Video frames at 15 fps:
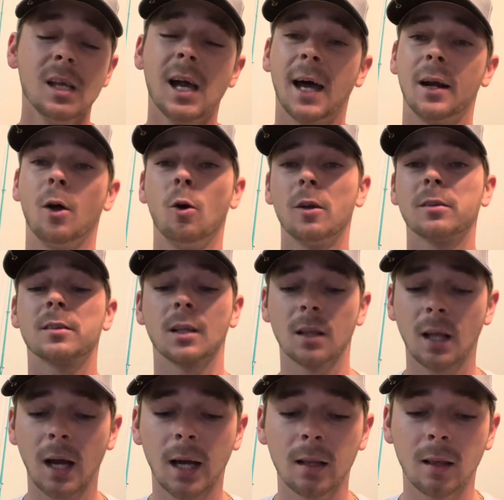I noticed a
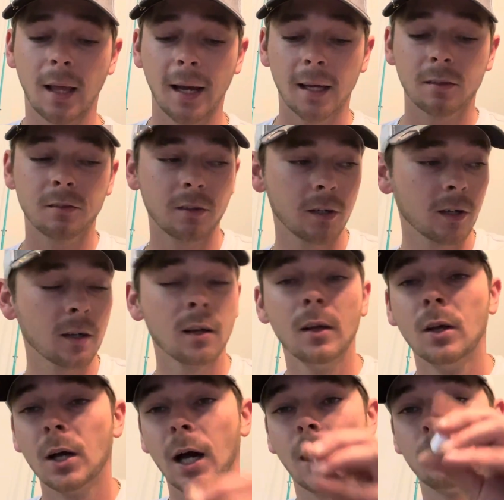lot last year.
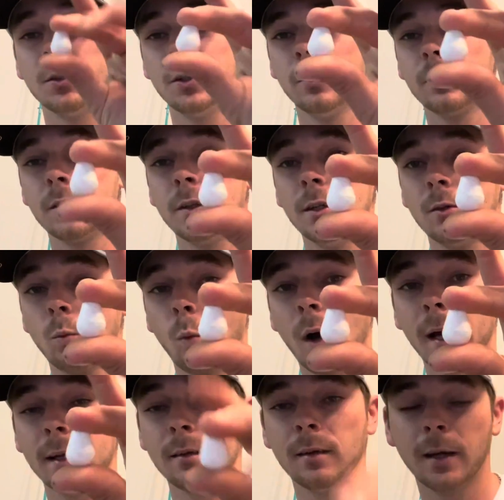I was using these
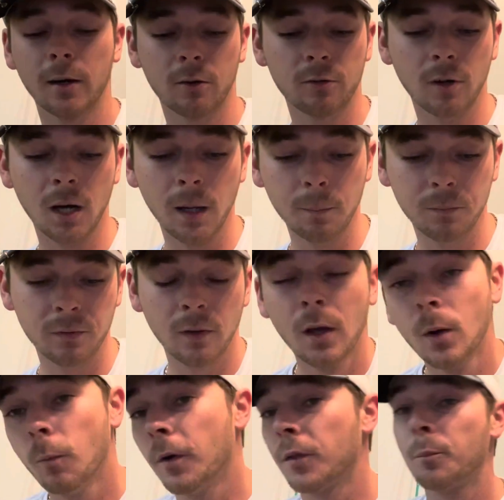white teardrops
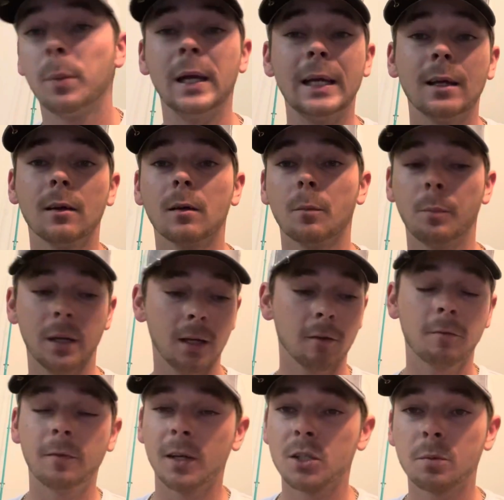with pink
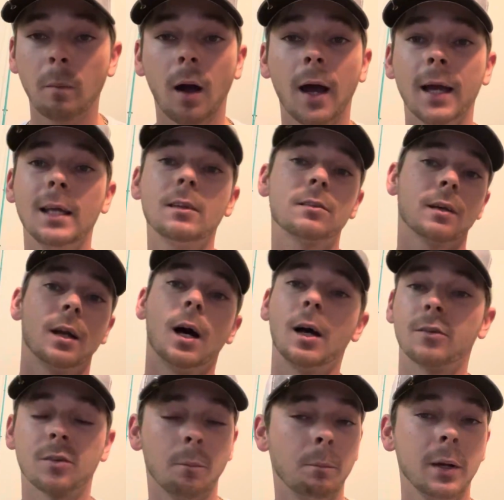fish bites and
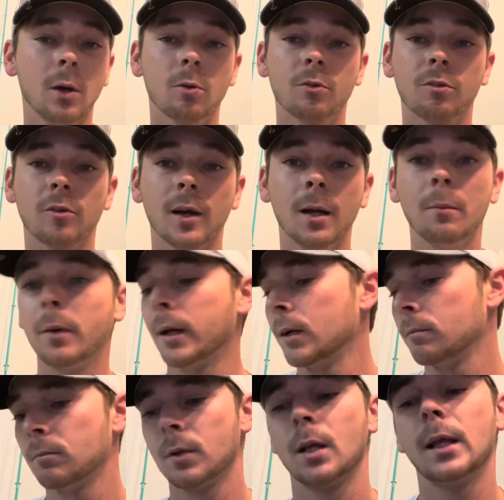some peeled shrimp,
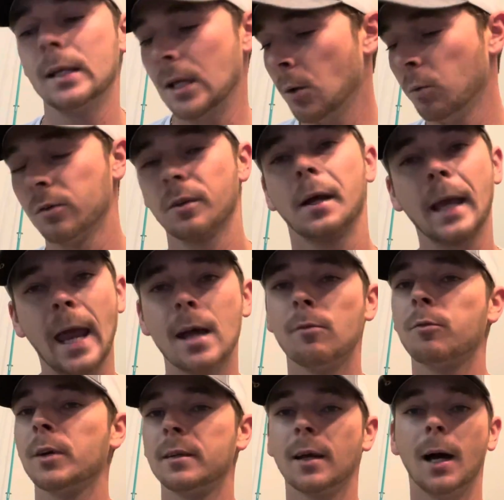and it was like
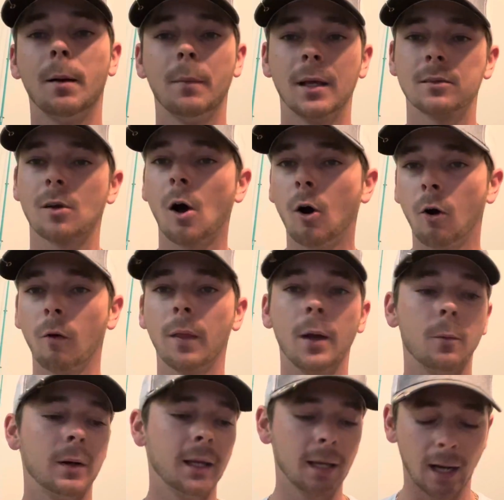every time that's all they
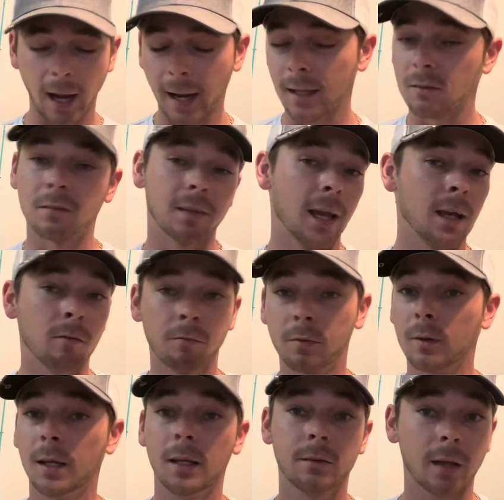would hit. I had sand
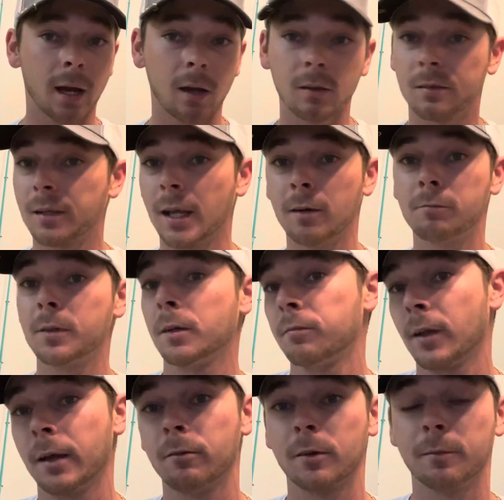fleas out, sand flea
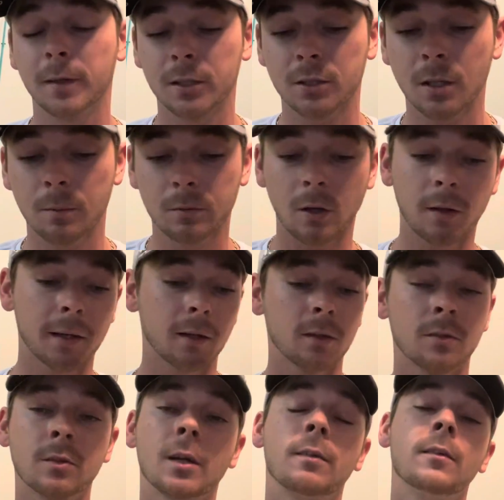flavored fish gums, all that good
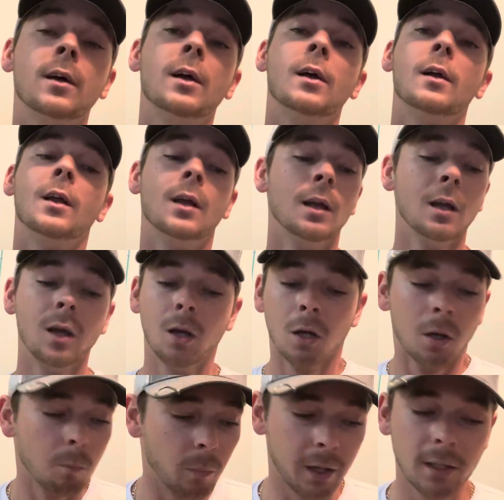stuff.
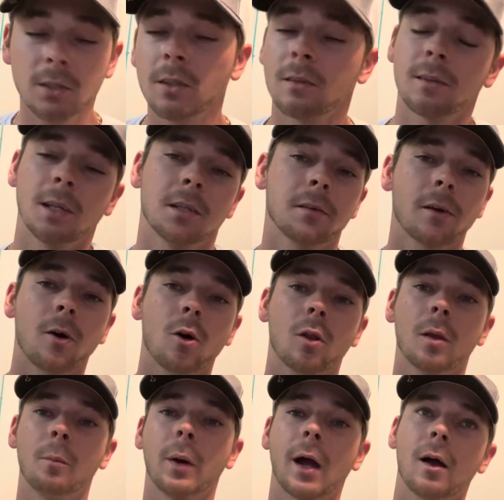But it's all
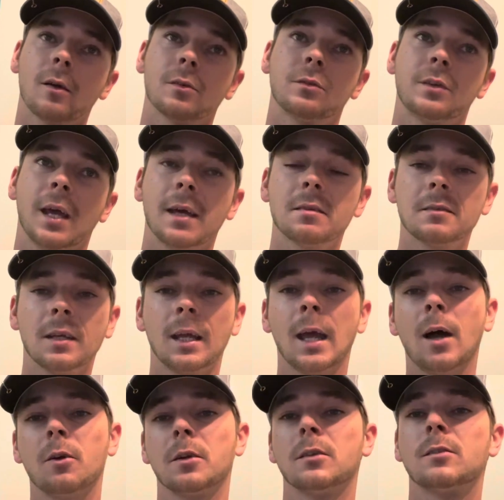about testing
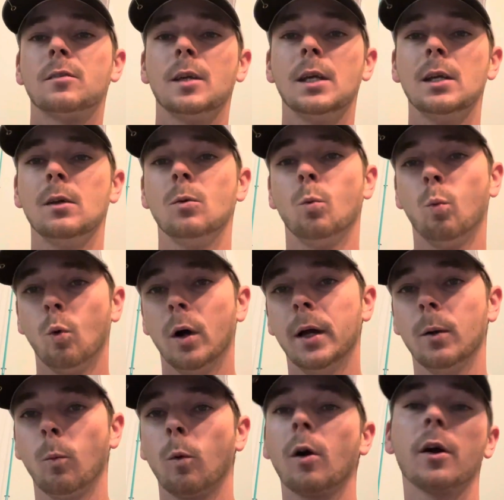out to see
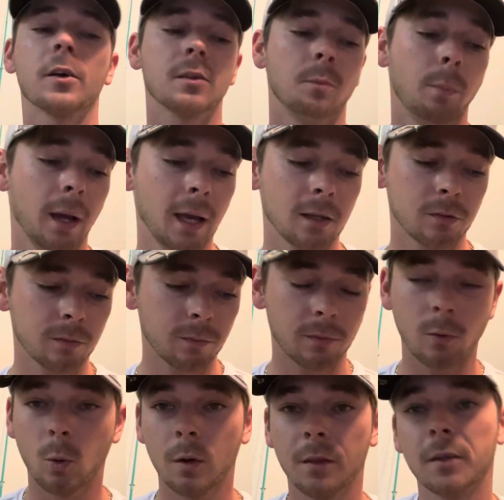what works best
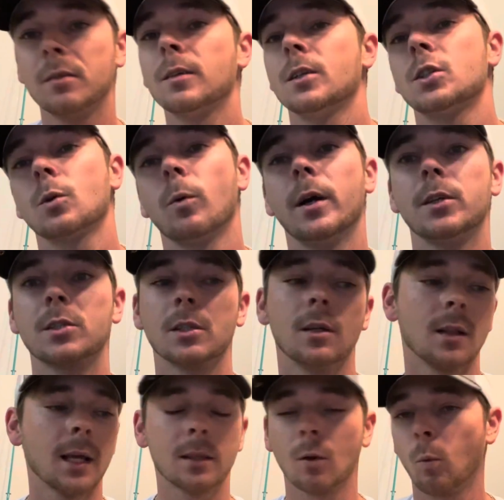for the situation,
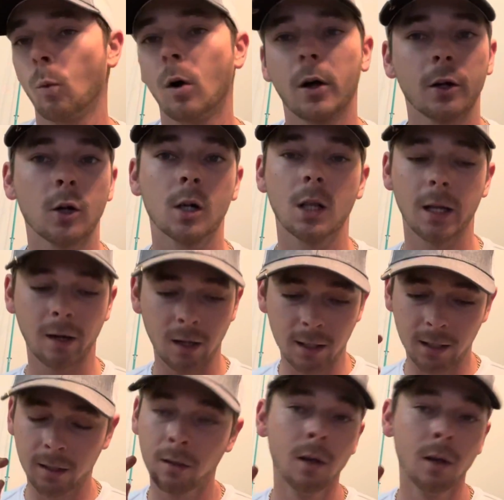like the water clarity.